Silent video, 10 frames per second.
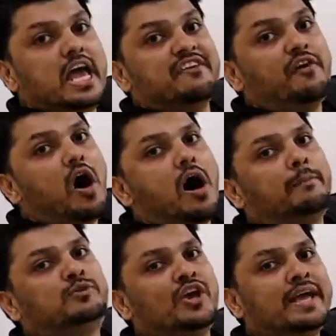If
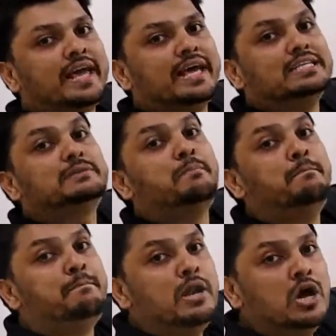object is
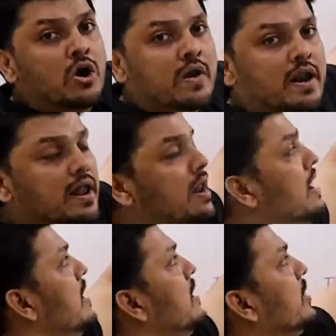
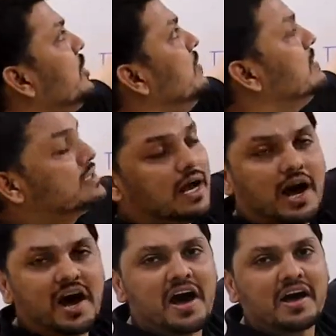plural, use
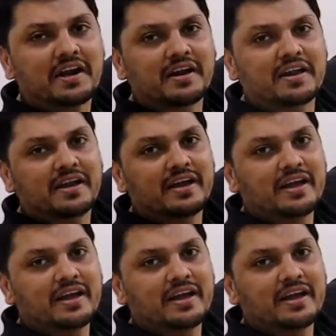are.